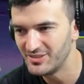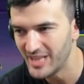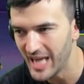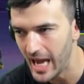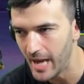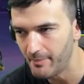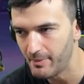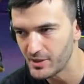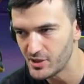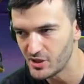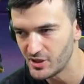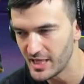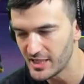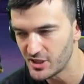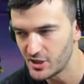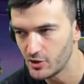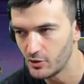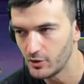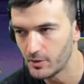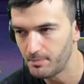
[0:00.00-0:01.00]
damage, and that's
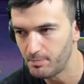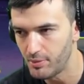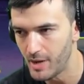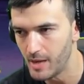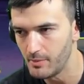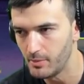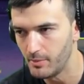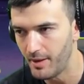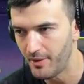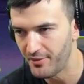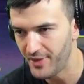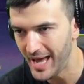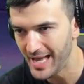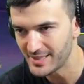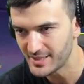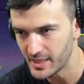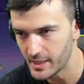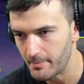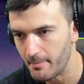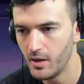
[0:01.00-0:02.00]
the only problem on that
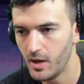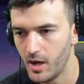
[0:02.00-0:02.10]
team.